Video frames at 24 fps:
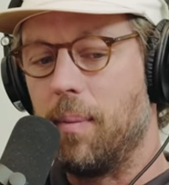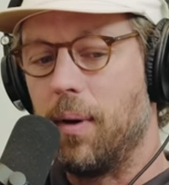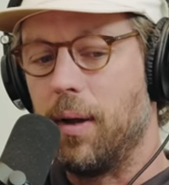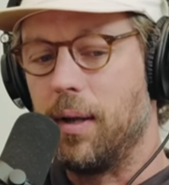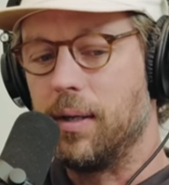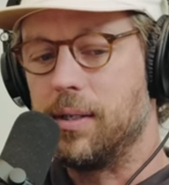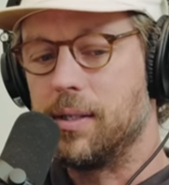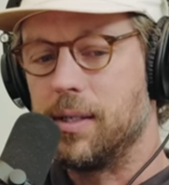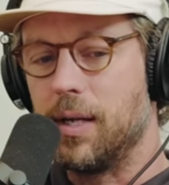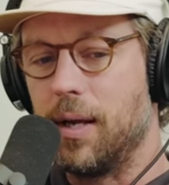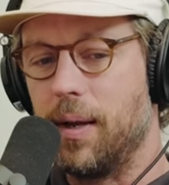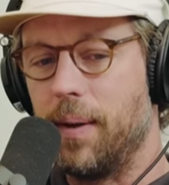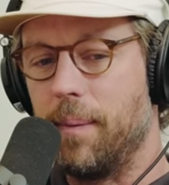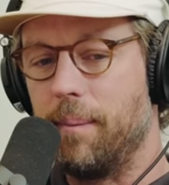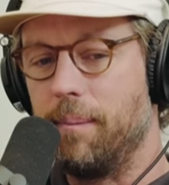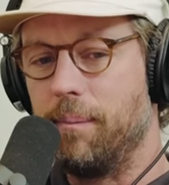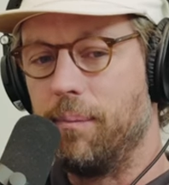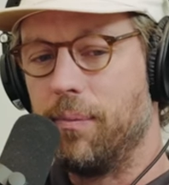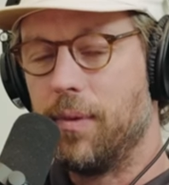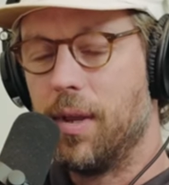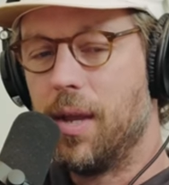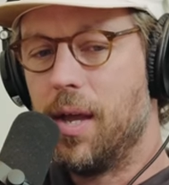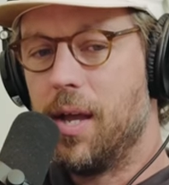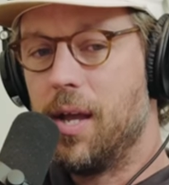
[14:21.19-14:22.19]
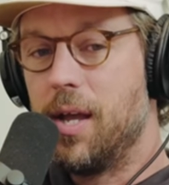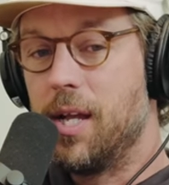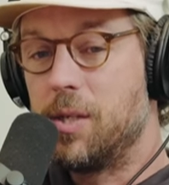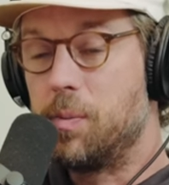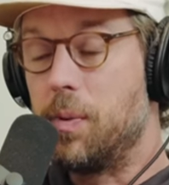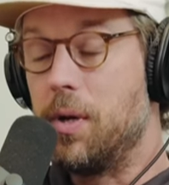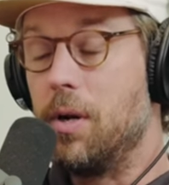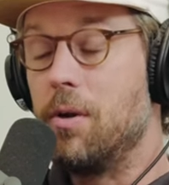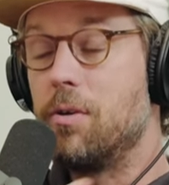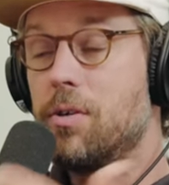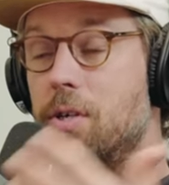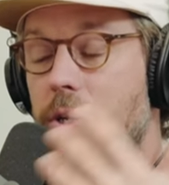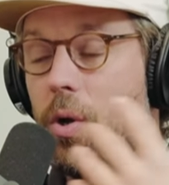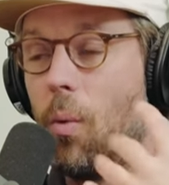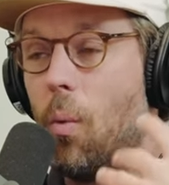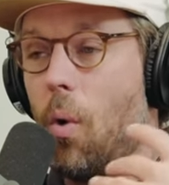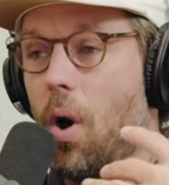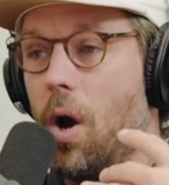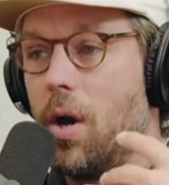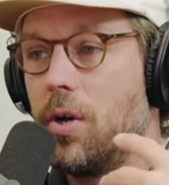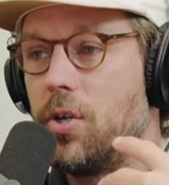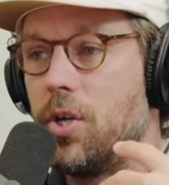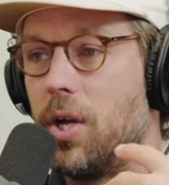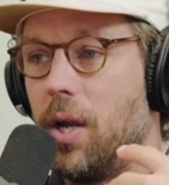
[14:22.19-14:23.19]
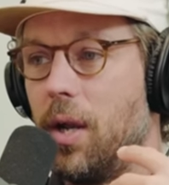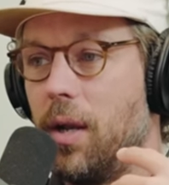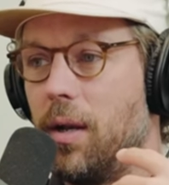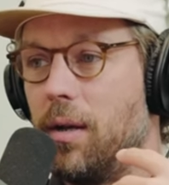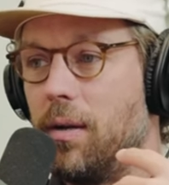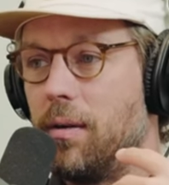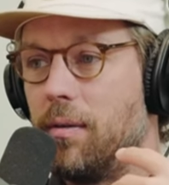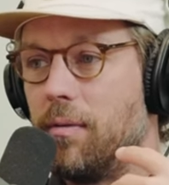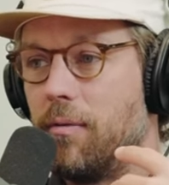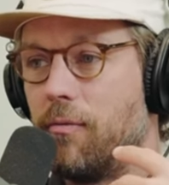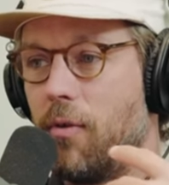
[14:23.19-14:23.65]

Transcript: But um, it's been interesting to watch it